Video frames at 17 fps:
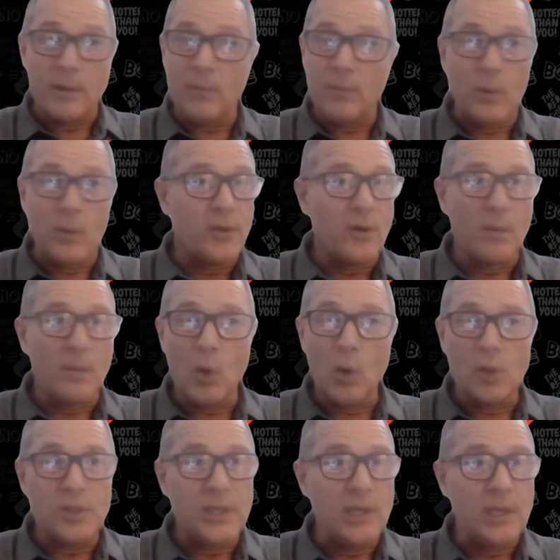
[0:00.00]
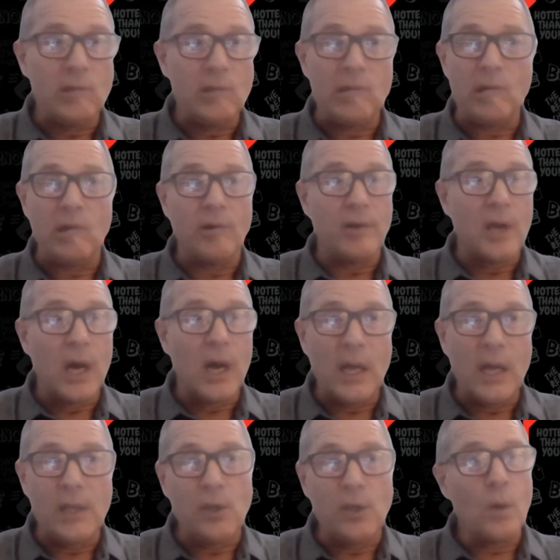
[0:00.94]
Whether you're multi-unit or
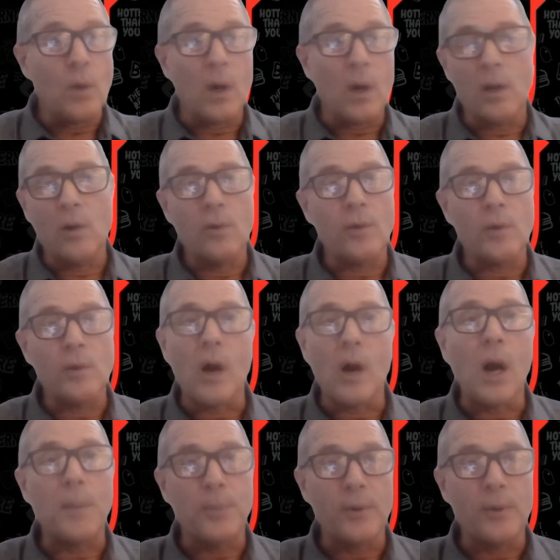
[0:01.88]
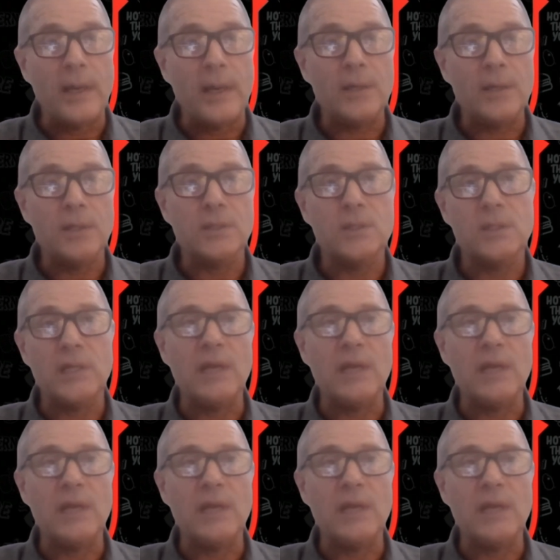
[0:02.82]
not, you are owner operators.